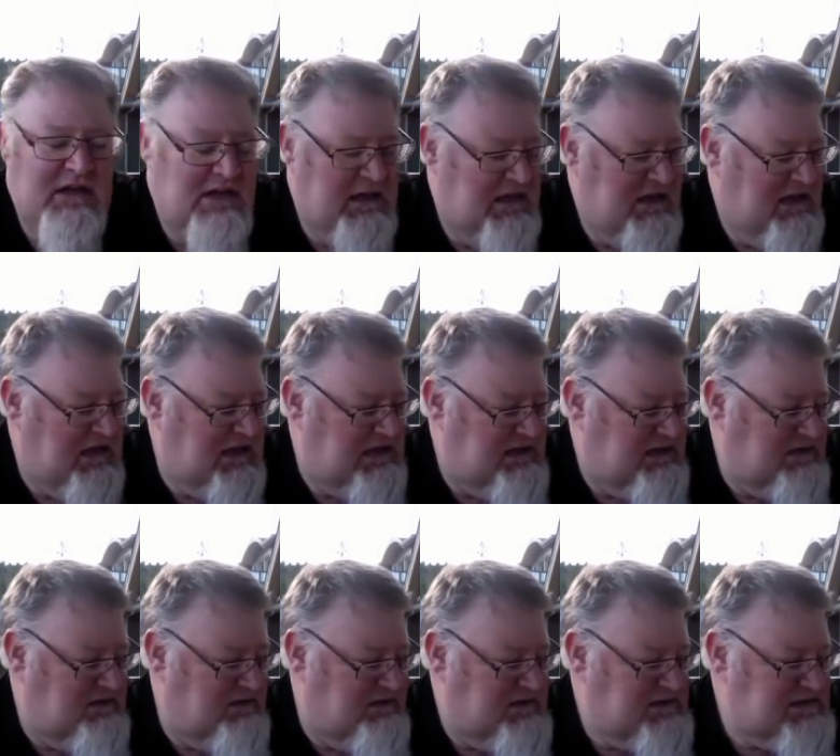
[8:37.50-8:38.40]
uh, you know,
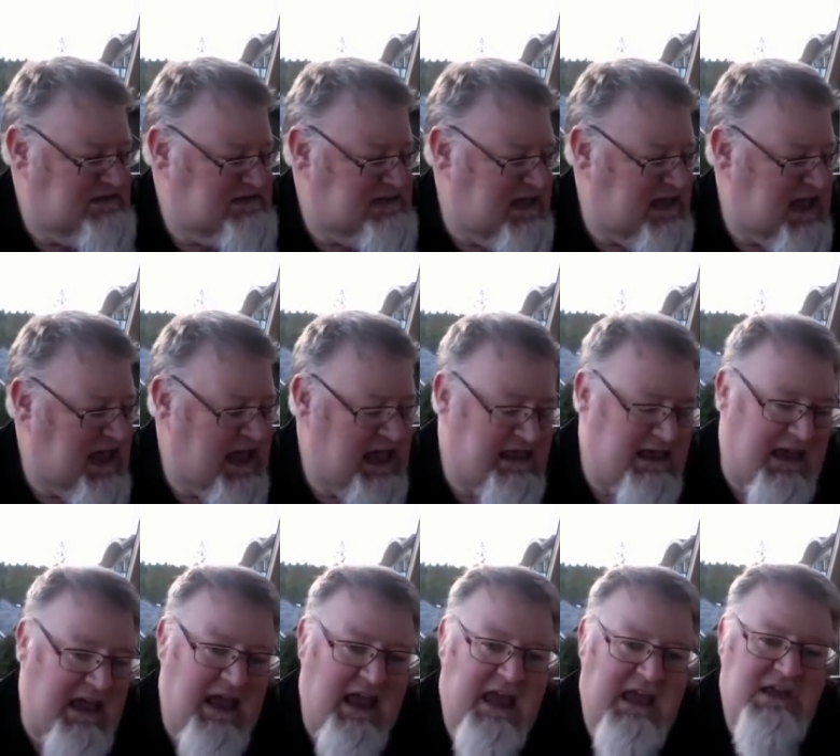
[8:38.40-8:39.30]
this is the, the
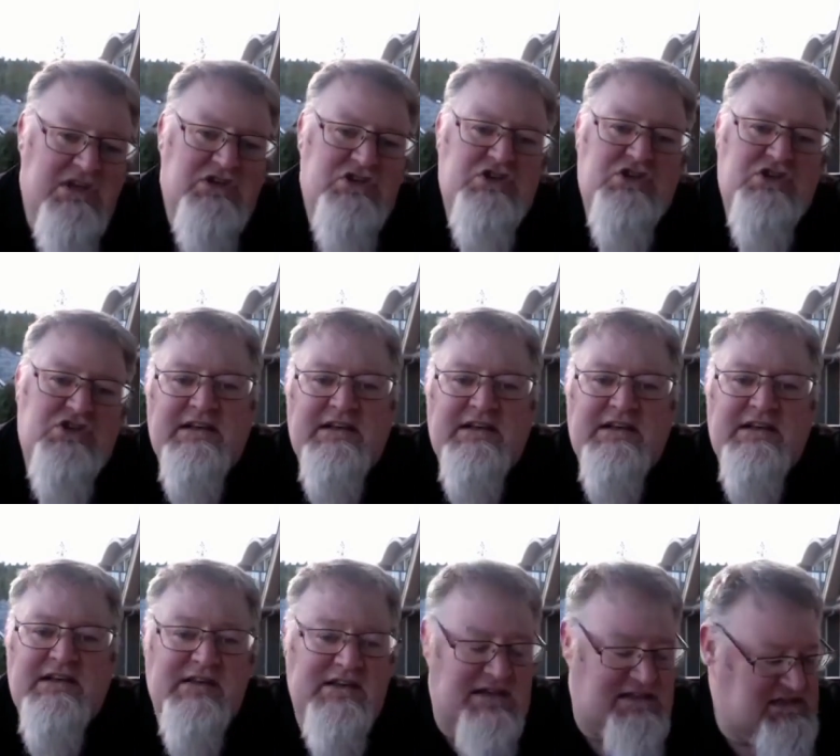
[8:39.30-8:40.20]
hinge text to
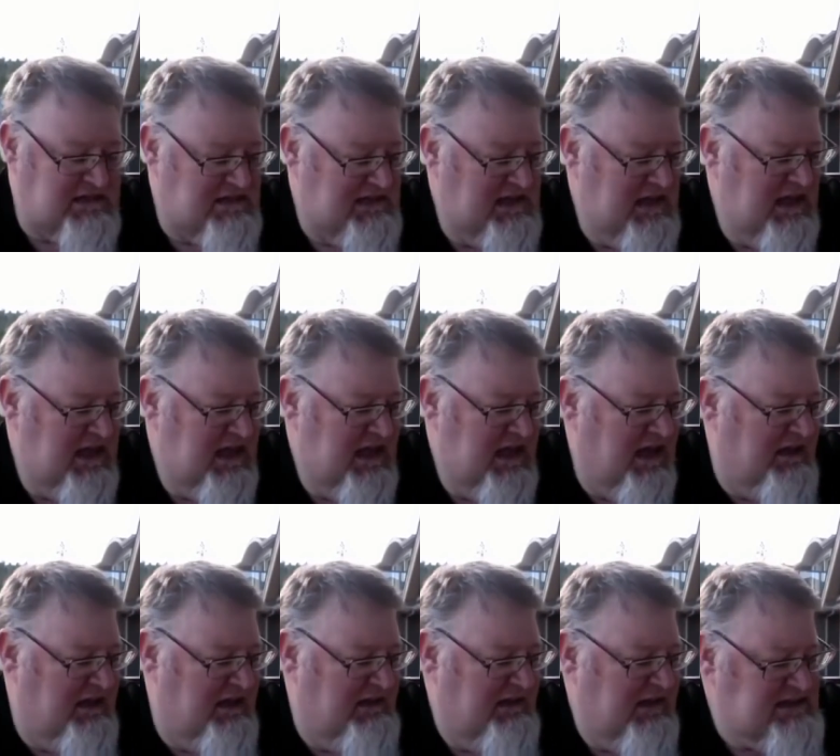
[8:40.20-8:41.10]
this.
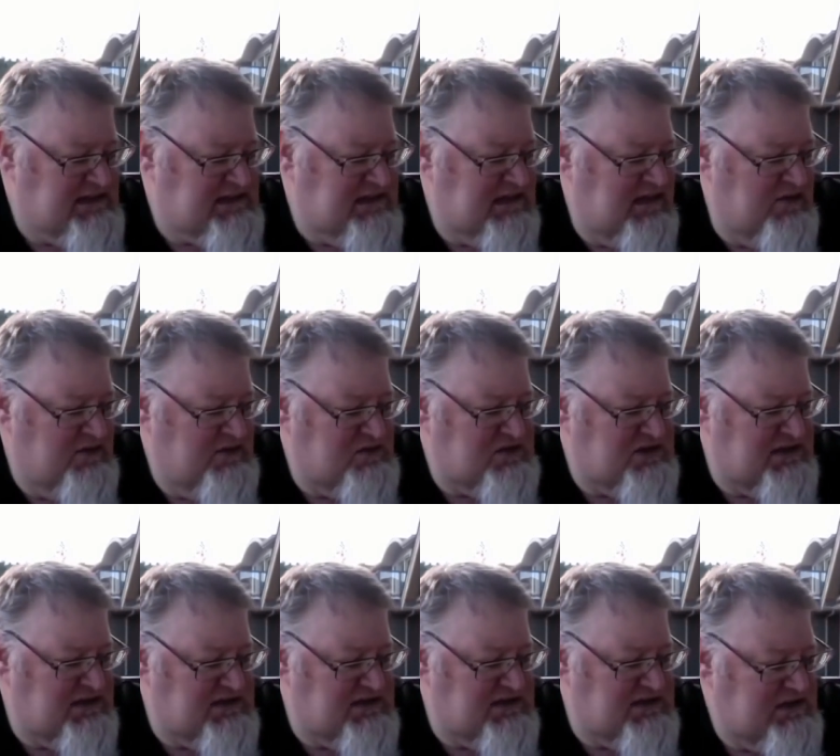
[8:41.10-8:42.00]
Unless you see
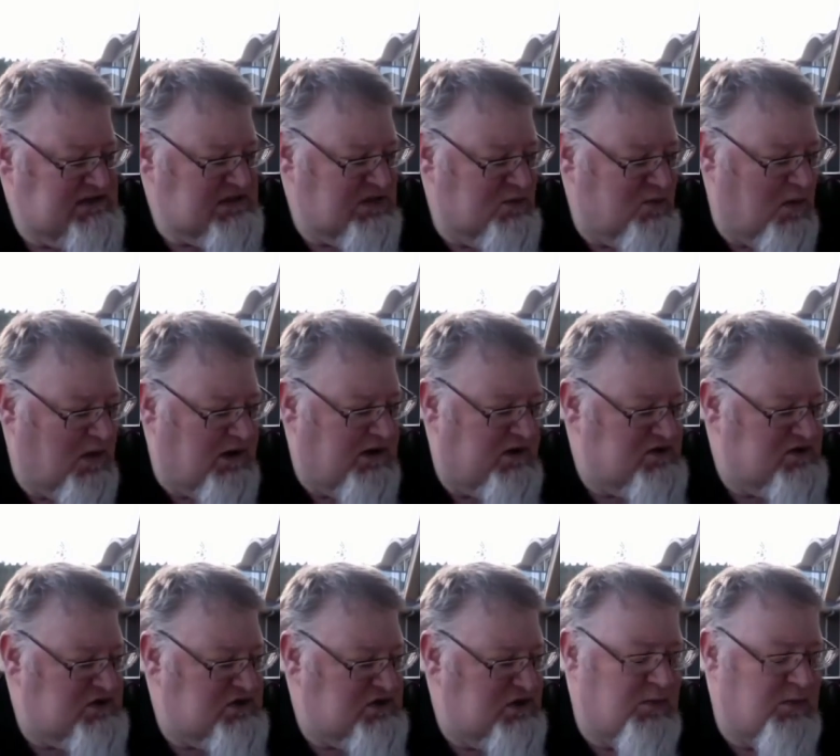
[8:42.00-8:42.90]
signs and
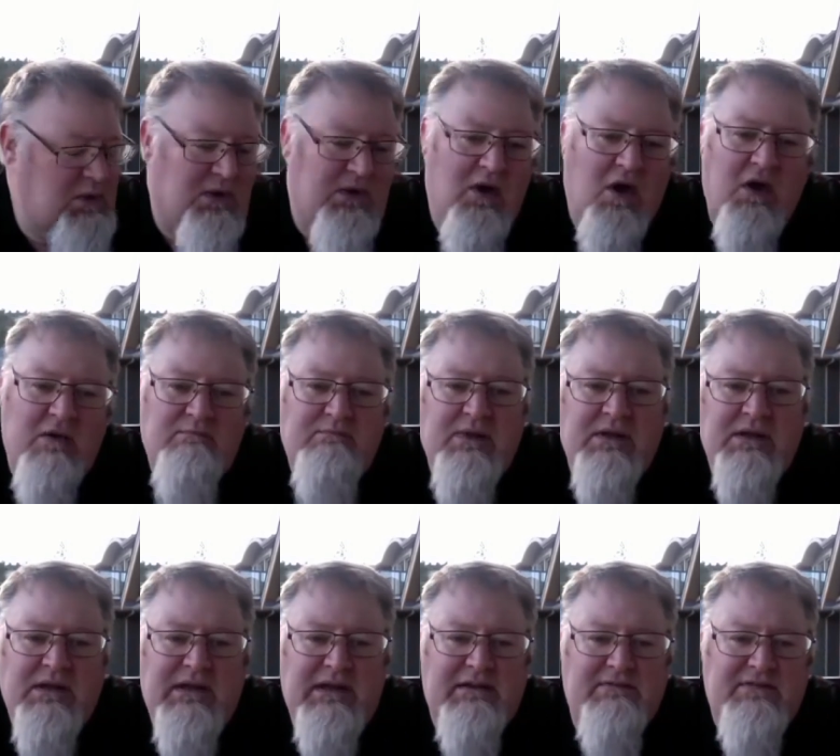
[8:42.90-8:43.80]
wonders, you will not
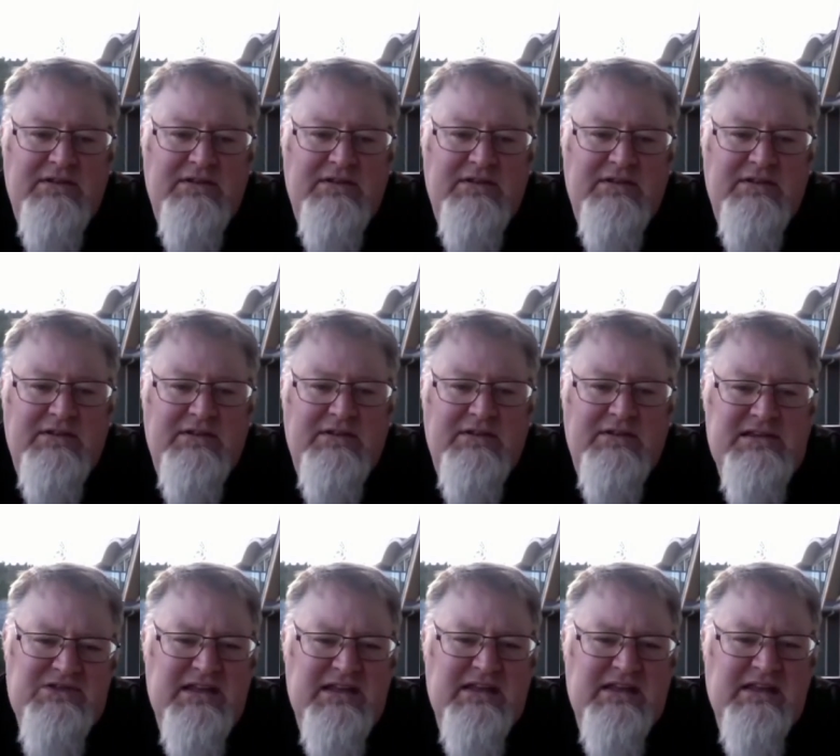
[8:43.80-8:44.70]
believe. It's an
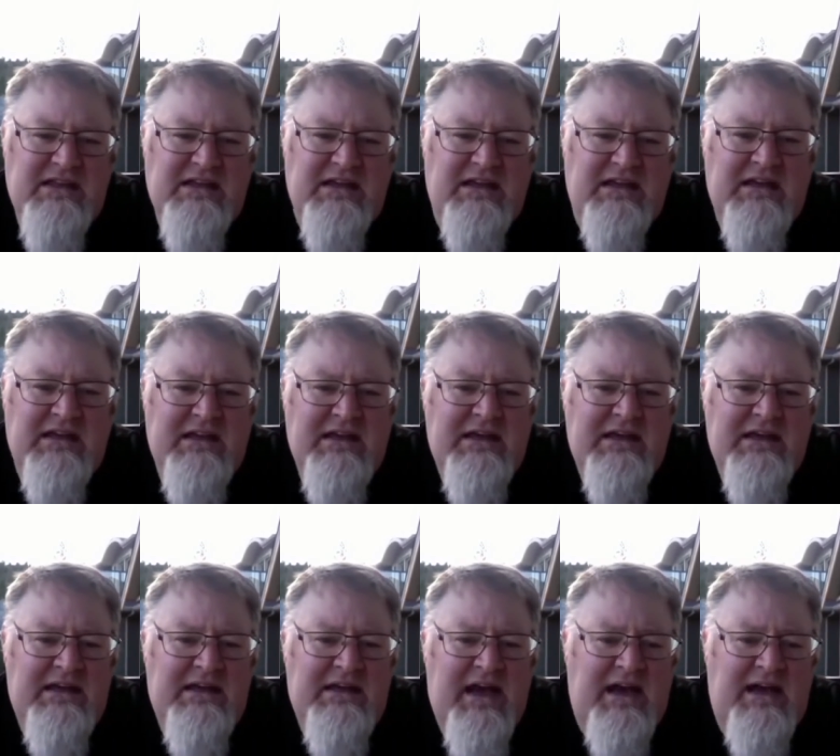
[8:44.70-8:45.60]
interesting thing.
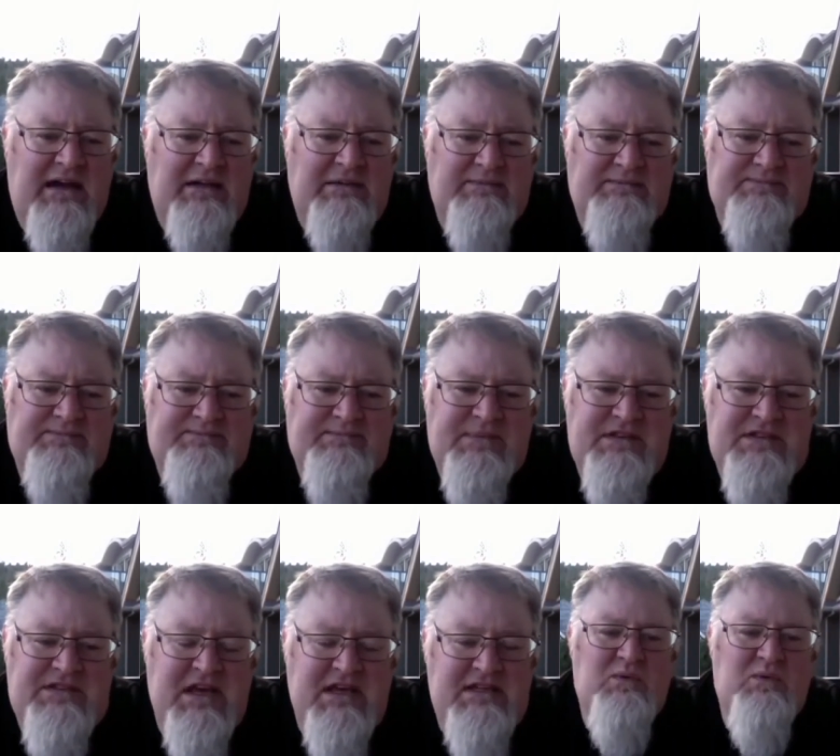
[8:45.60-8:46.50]
Um,
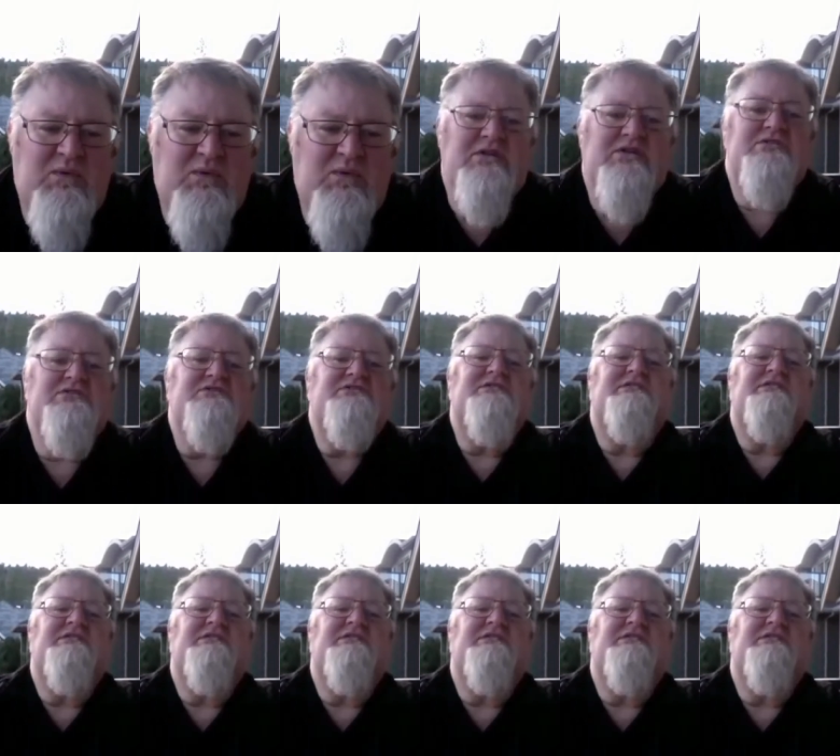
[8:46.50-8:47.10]
signs and wonders